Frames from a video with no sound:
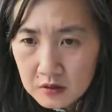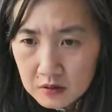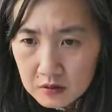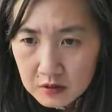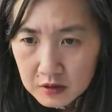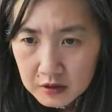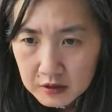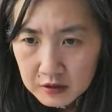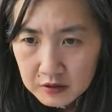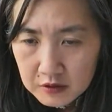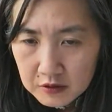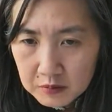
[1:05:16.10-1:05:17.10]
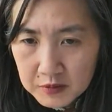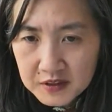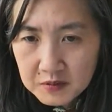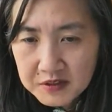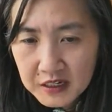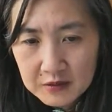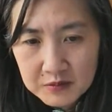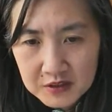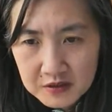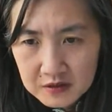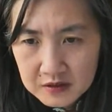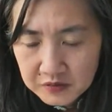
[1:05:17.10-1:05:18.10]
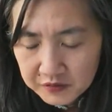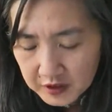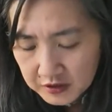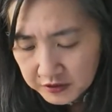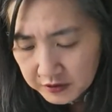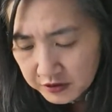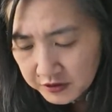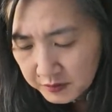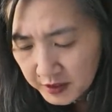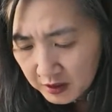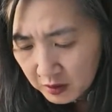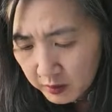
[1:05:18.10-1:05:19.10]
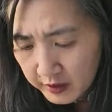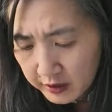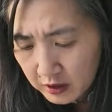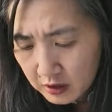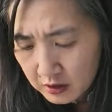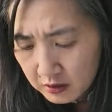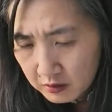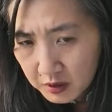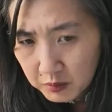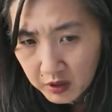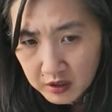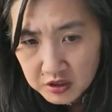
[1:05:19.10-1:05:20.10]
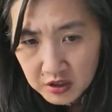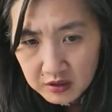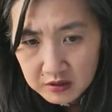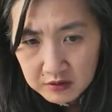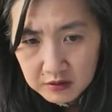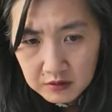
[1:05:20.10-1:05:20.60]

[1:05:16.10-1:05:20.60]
Okay. But sometimes it's fun to just make a quick project.